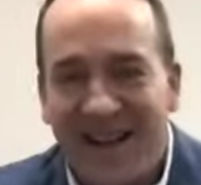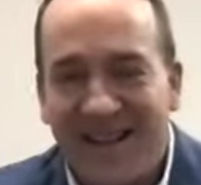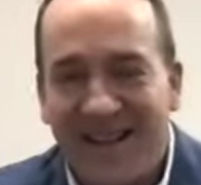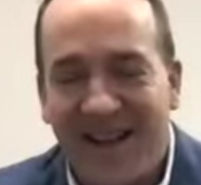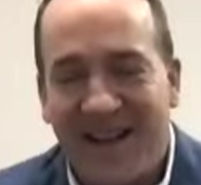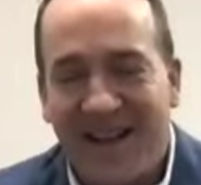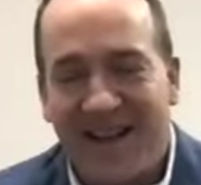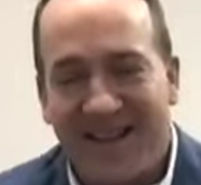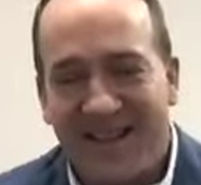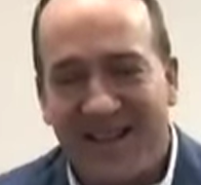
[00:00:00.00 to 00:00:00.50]

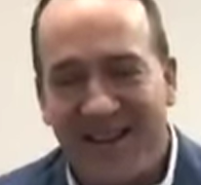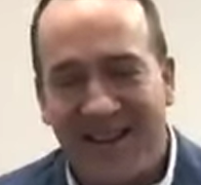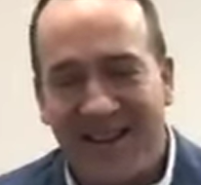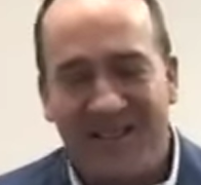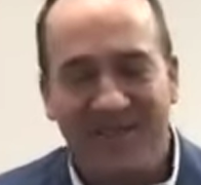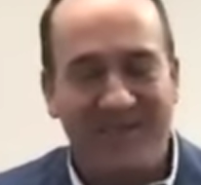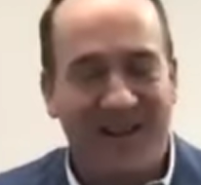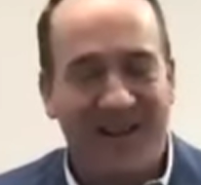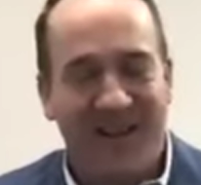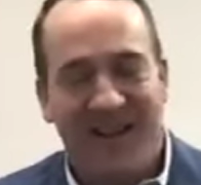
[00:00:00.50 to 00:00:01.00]
like it.
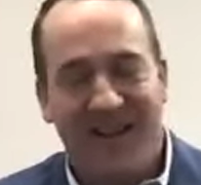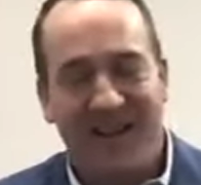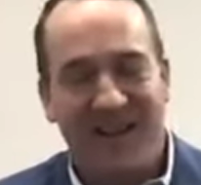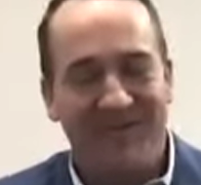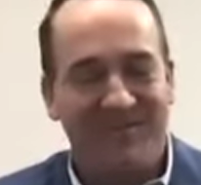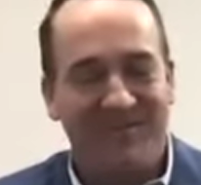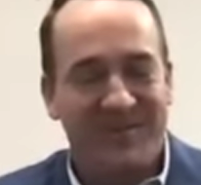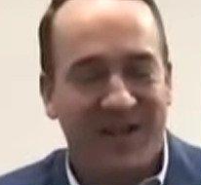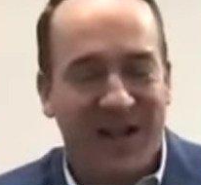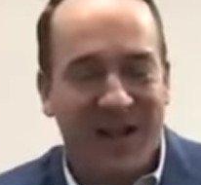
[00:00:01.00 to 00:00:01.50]

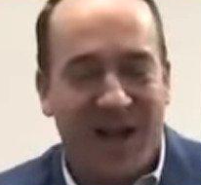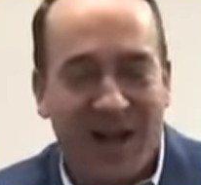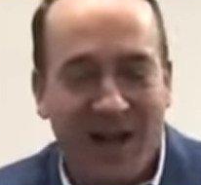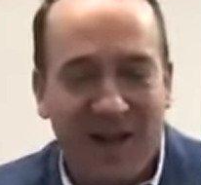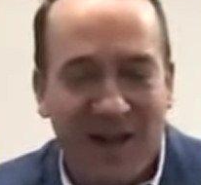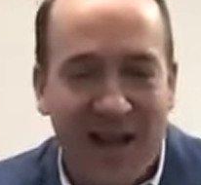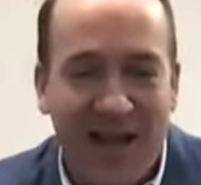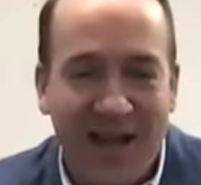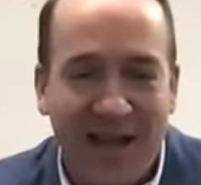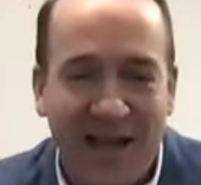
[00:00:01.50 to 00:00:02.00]
I'm
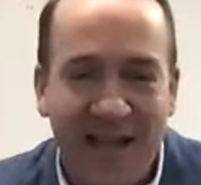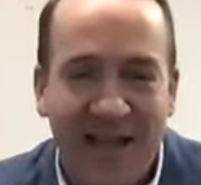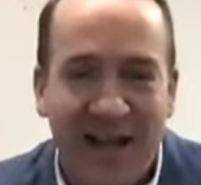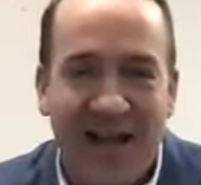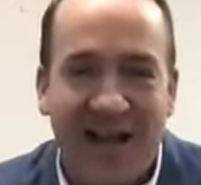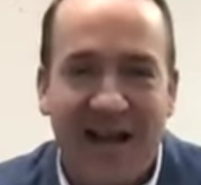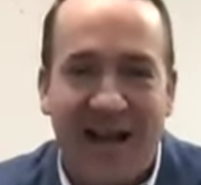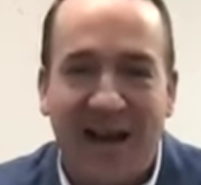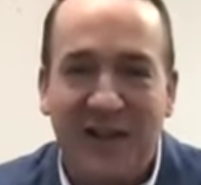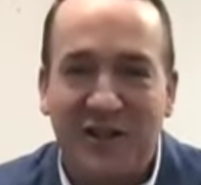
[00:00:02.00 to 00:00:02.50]
glad Eli
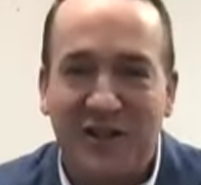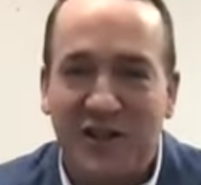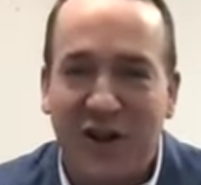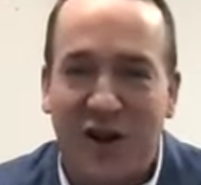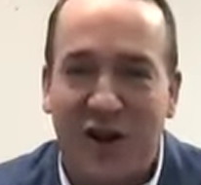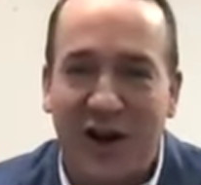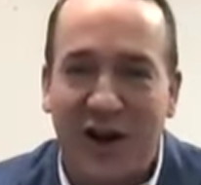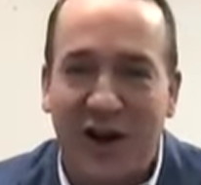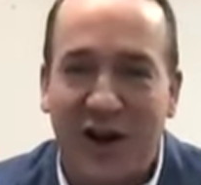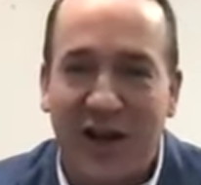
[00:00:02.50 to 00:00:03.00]
and I are
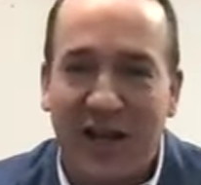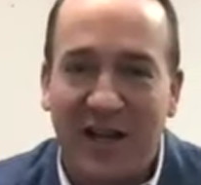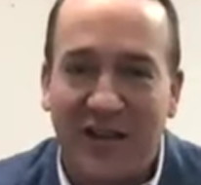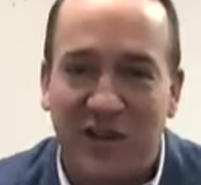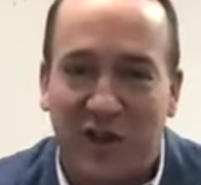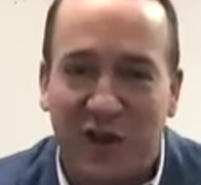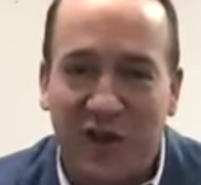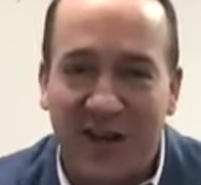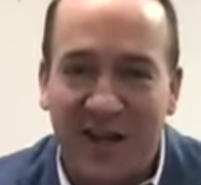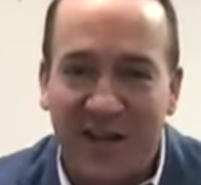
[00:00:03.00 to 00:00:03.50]
starting a
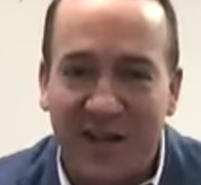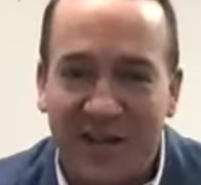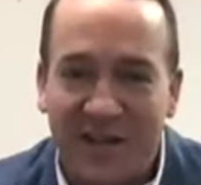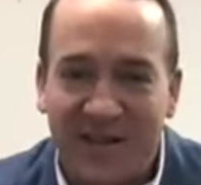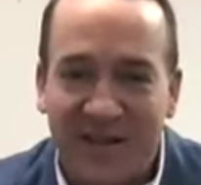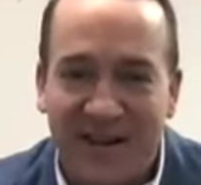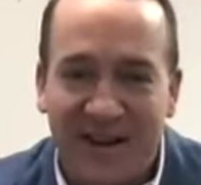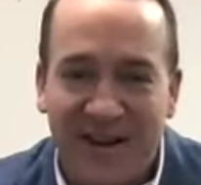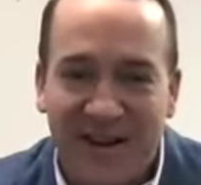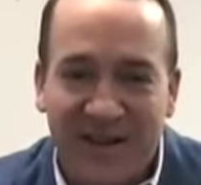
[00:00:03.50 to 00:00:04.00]
trend.
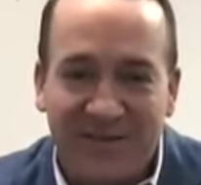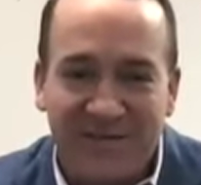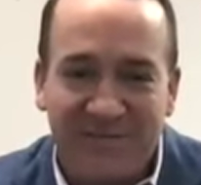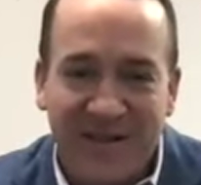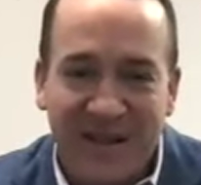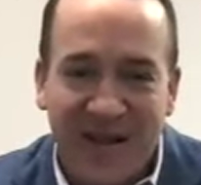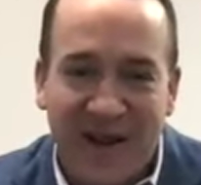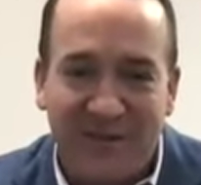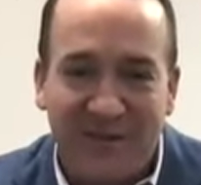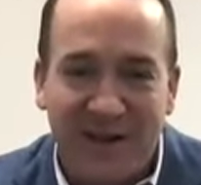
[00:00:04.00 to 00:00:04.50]
I'm
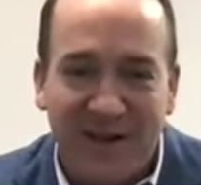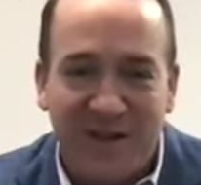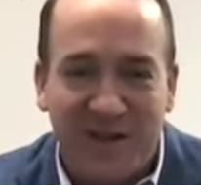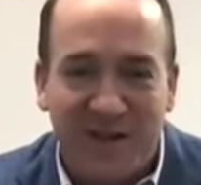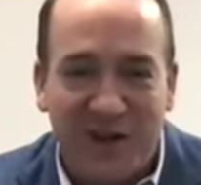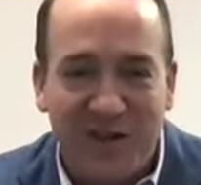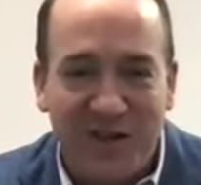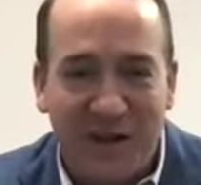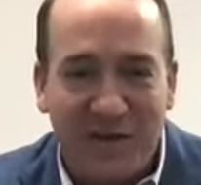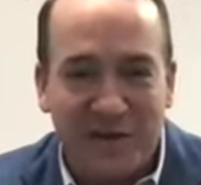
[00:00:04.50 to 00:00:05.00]
not sure
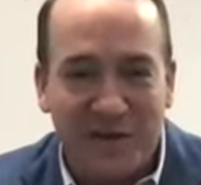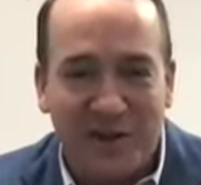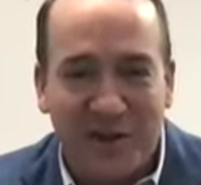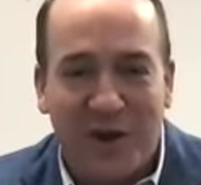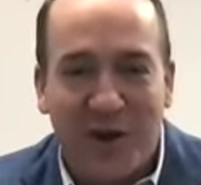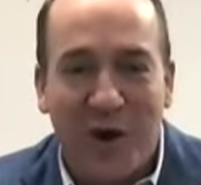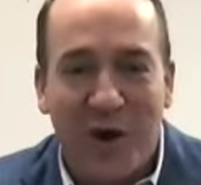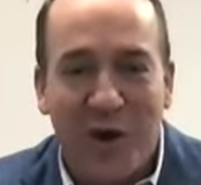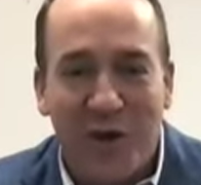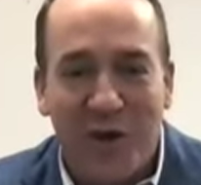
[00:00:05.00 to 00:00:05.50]
if that was the
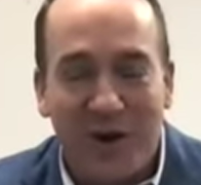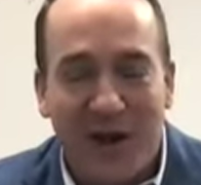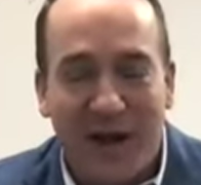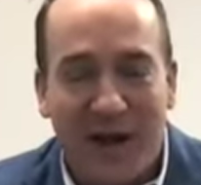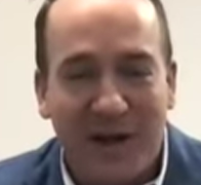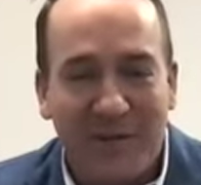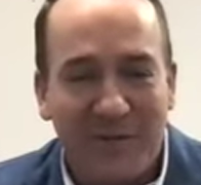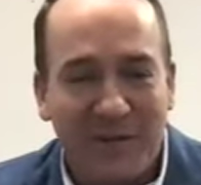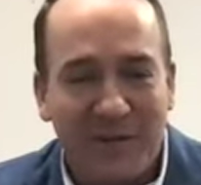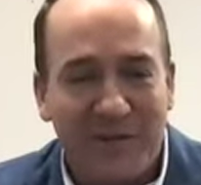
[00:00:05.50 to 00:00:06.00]
goal or
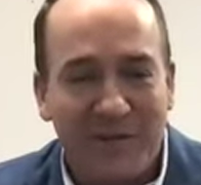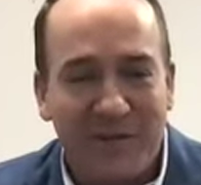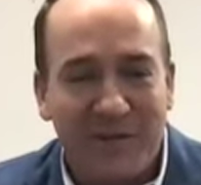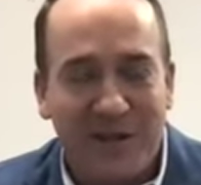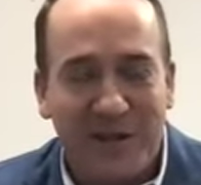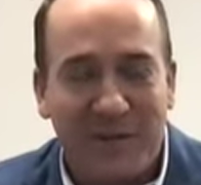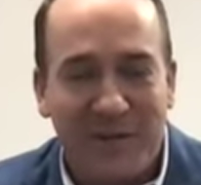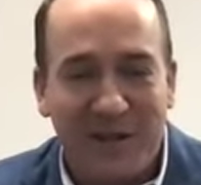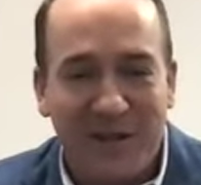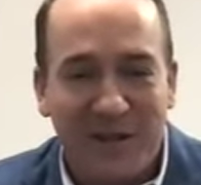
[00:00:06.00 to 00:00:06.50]
not, but for
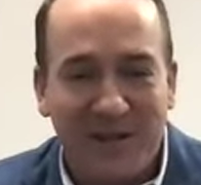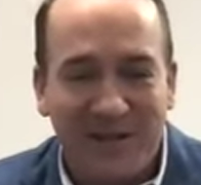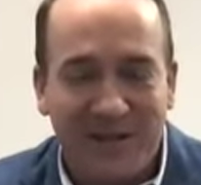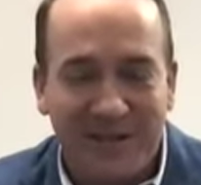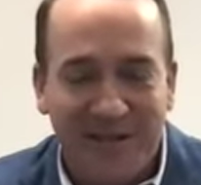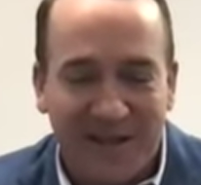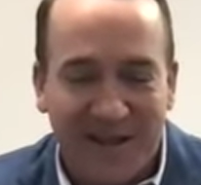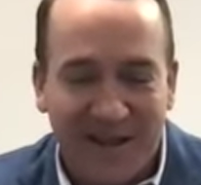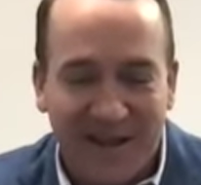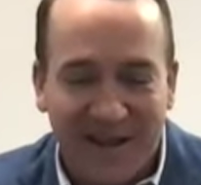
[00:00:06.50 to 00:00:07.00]
some
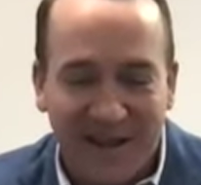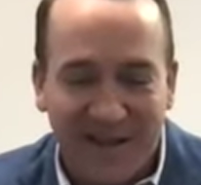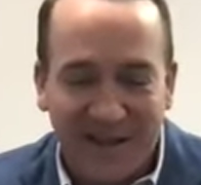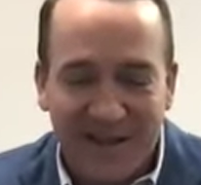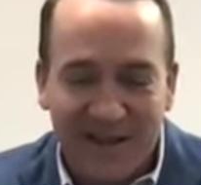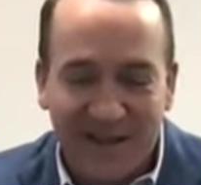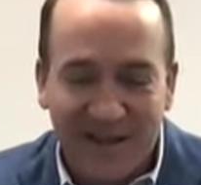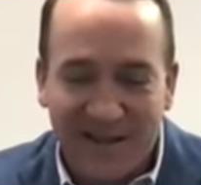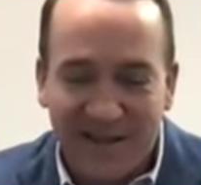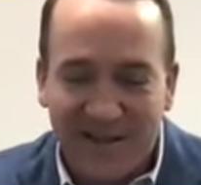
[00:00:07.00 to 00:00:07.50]
reason,
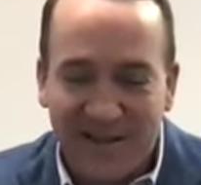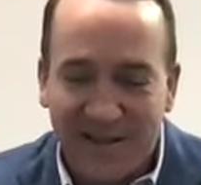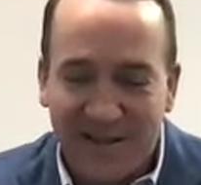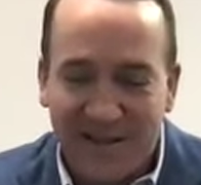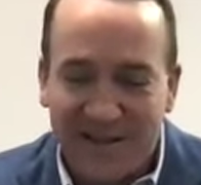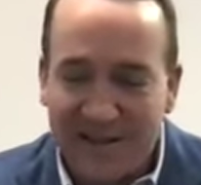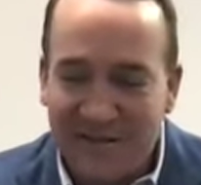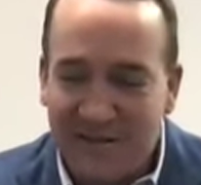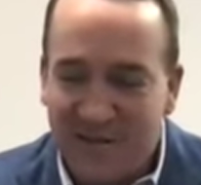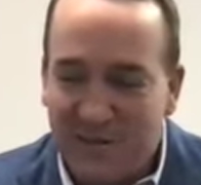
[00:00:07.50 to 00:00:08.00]
it
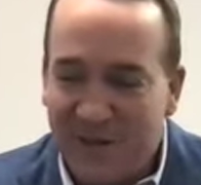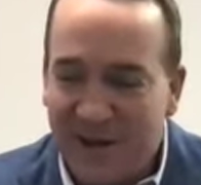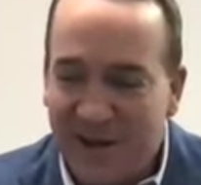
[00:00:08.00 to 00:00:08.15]
seems to be